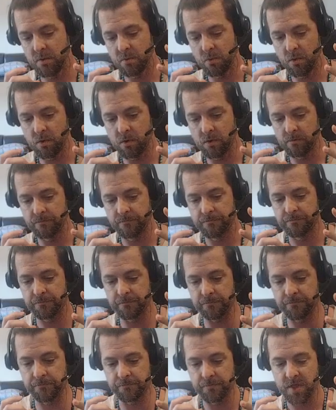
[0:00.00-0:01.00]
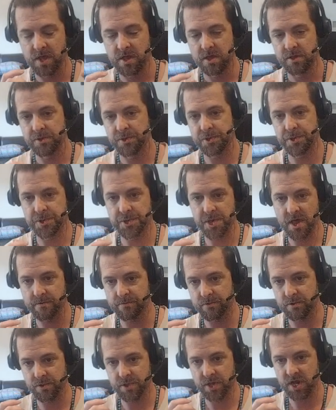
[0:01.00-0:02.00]
will
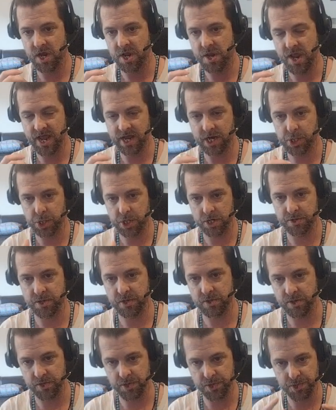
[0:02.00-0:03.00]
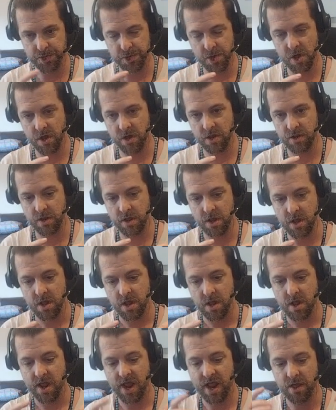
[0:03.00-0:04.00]
sever the connection to the sun,
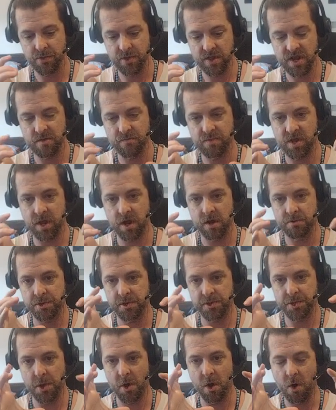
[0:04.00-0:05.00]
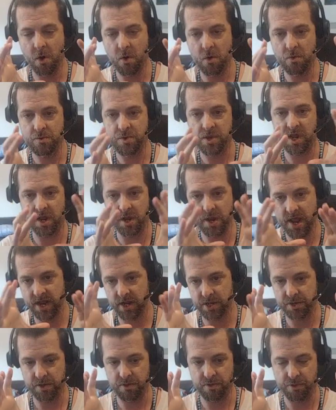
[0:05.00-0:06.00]
and then it becomes its own
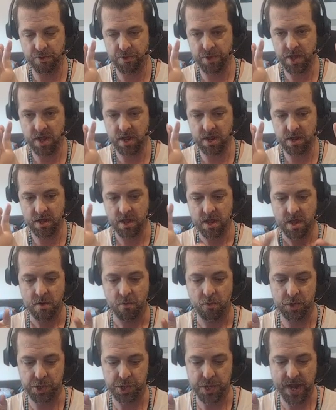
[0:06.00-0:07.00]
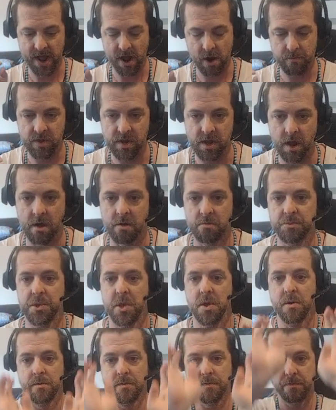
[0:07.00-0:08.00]
connected thing, which now becomes
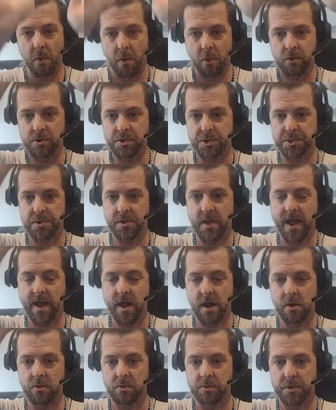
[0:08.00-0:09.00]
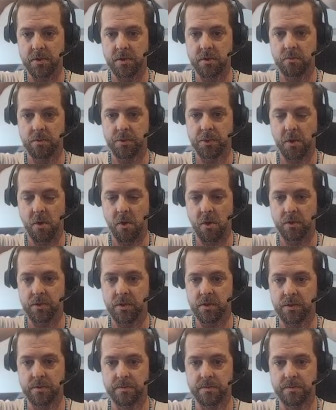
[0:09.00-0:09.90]
forced out with all the